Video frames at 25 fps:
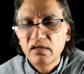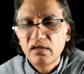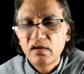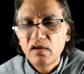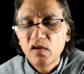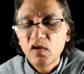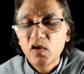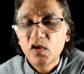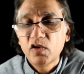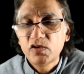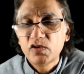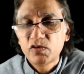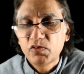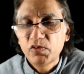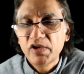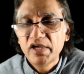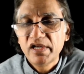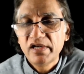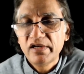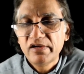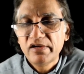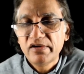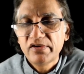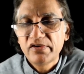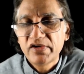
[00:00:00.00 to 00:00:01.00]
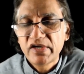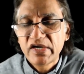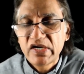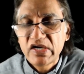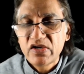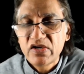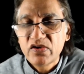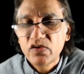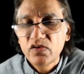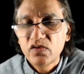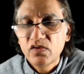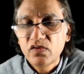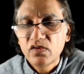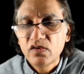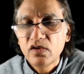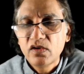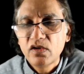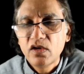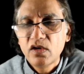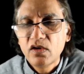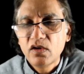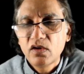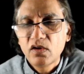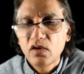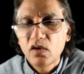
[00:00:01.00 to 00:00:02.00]
God will renew,
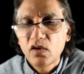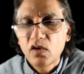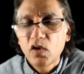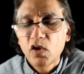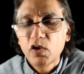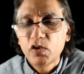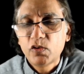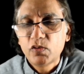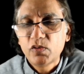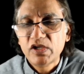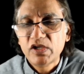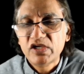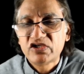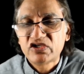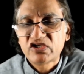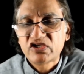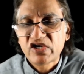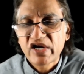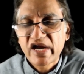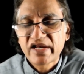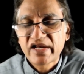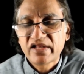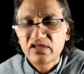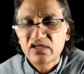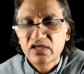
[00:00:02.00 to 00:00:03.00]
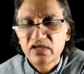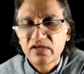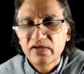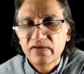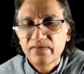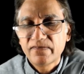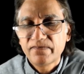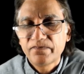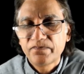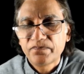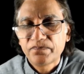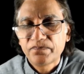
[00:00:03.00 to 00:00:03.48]
God will strengthen,